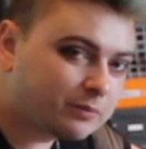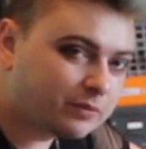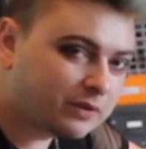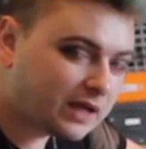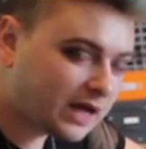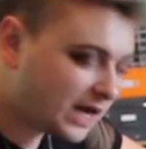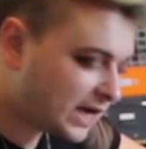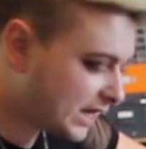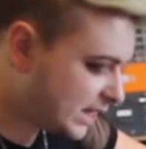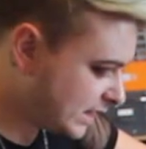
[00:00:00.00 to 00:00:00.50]

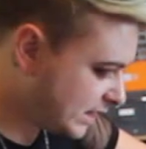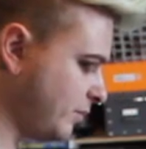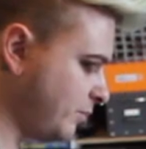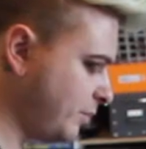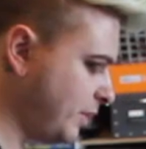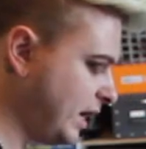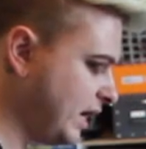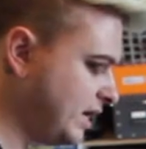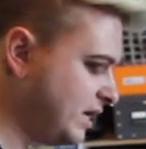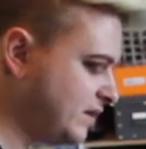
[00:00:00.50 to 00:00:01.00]
black.
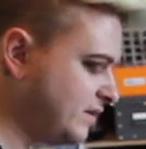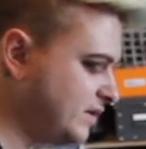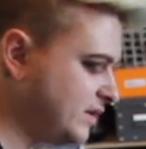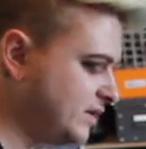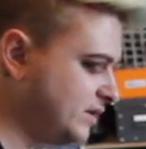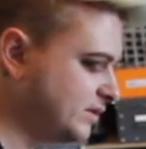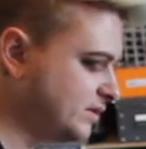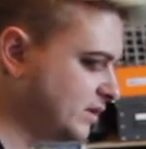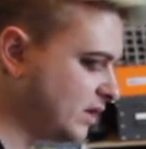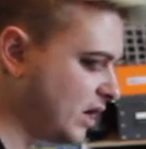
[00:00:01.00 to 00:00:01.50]
Painting
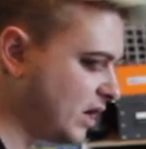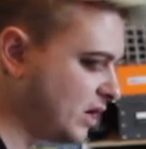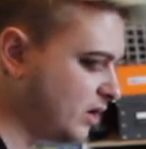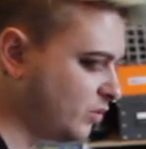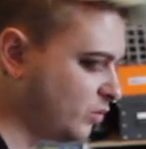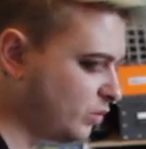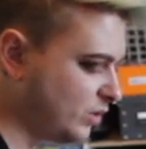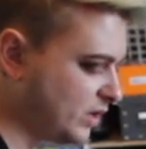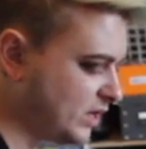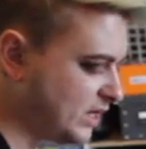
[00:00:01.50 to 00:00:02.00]
these
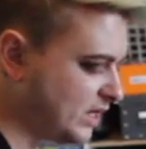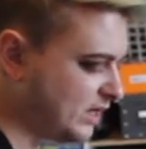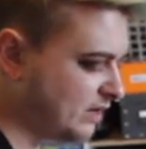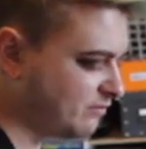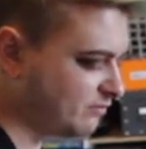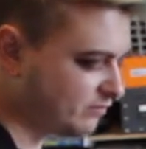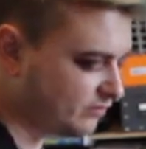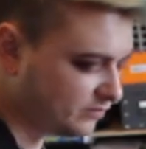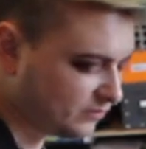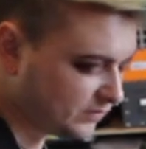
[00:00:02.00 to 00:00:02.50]
aren't
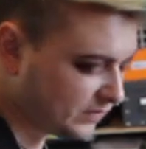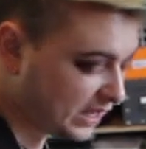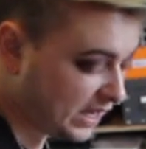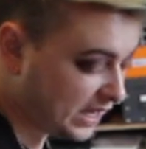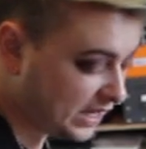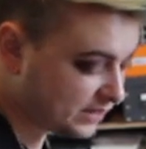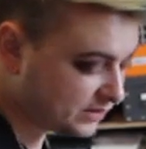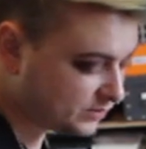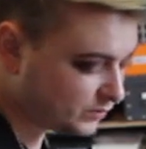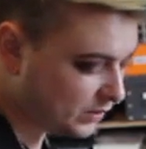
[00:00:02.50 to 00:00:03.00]
working
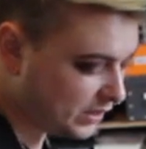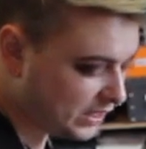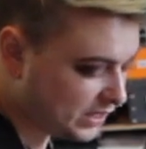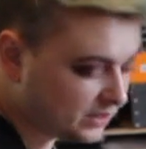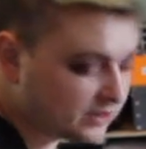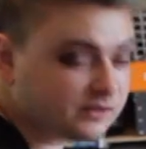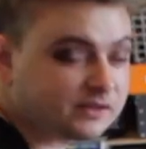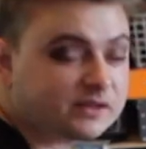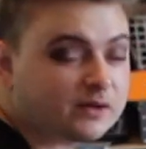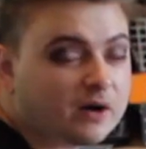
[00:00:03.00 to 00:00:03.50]
as
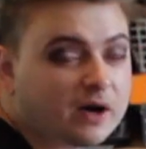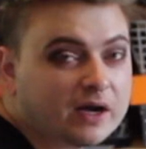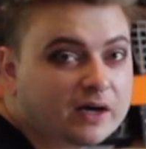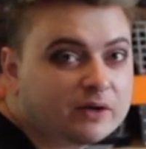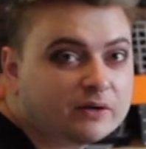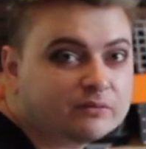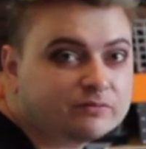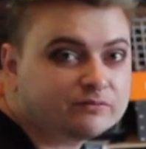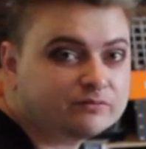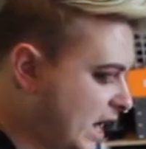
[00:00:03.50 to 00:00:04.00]
well so I
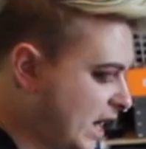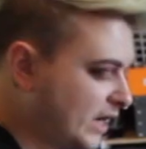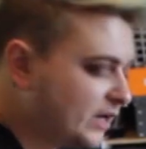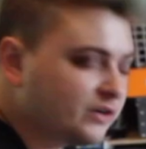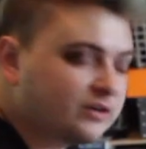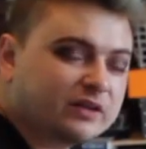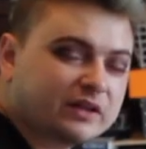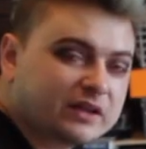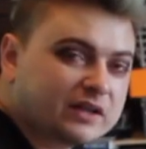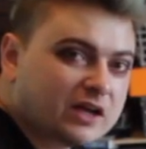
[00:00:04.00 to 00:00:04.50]
don't I
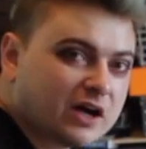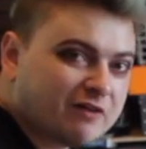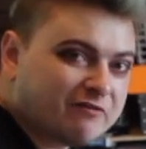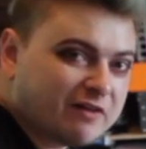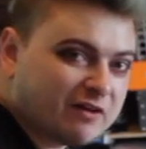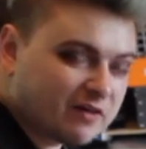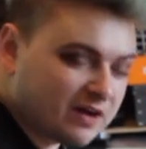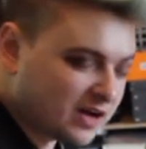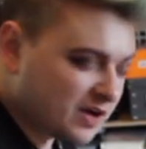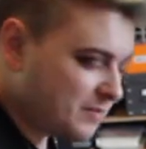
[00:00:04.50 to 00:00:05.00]
don't really know if
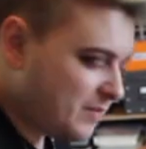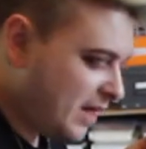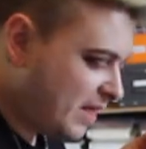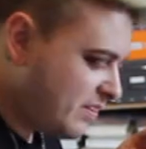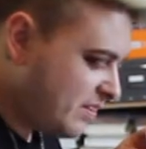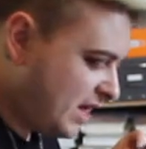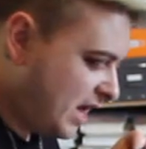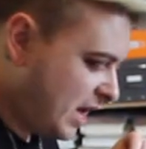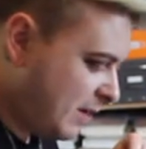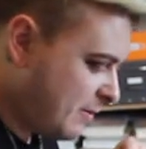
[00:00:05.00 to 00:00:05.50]
I
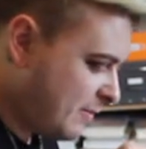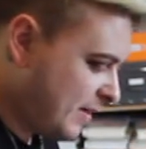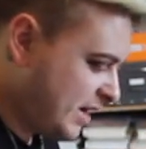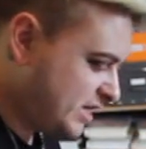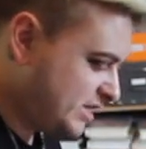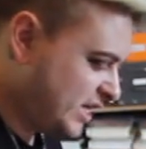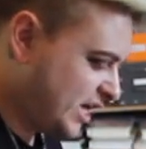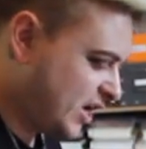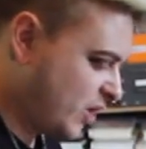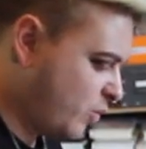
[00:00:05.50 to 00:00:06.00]
recommend them it
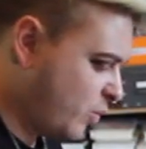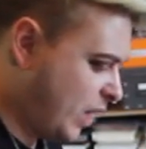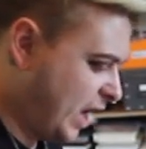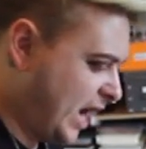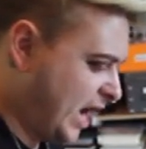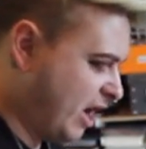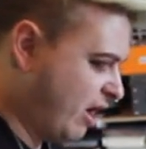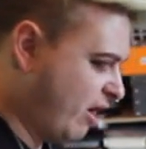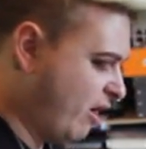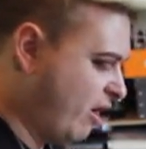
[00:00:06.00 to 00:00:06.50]
might take a
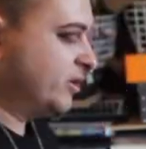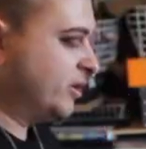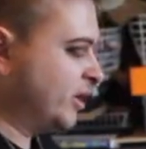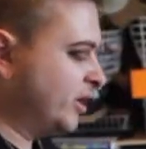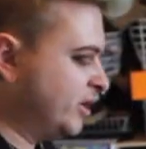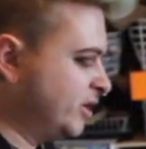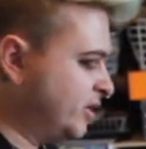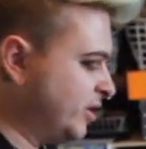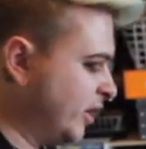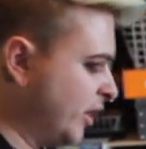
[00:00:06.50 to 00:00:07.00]
while
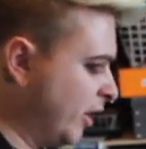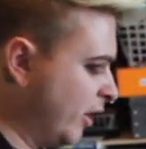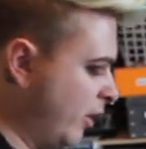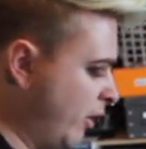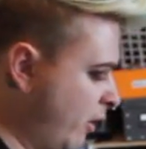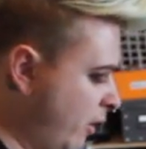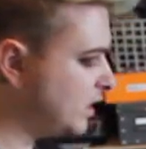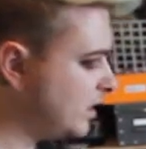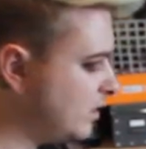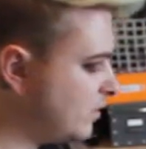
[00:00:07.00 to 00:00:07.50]
to
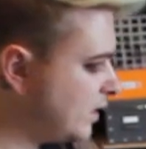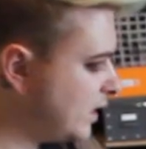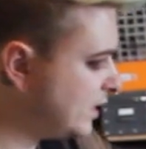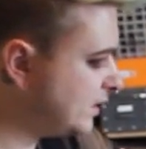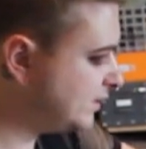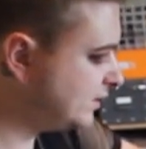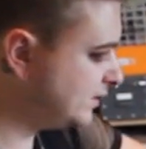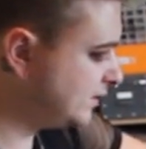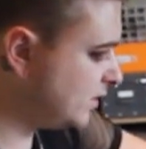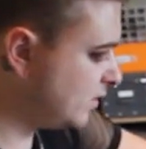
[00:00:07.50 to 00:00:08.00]
do
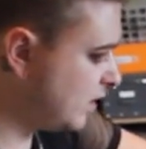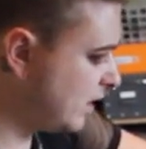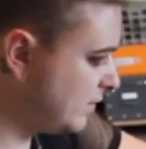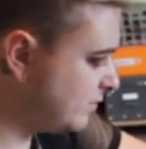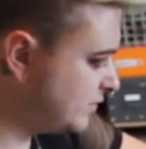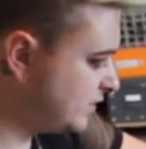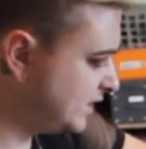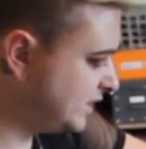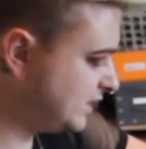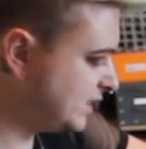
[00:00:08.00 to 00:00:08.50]
okay so
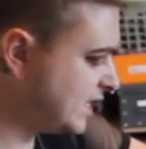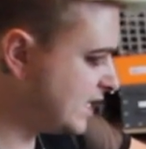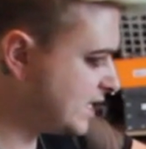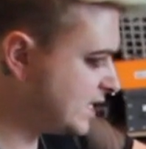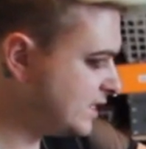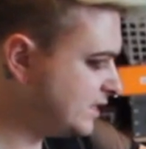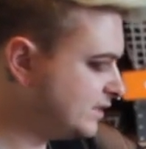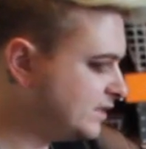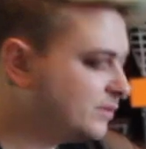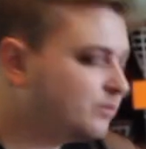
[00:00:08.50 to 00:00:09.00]
I'm just
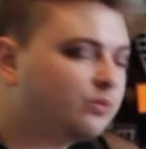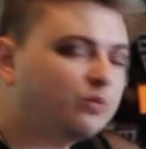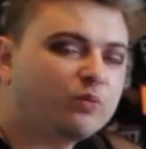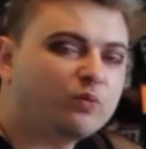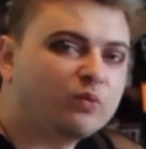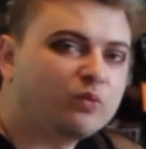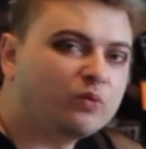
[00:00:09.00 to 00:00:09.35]
taking some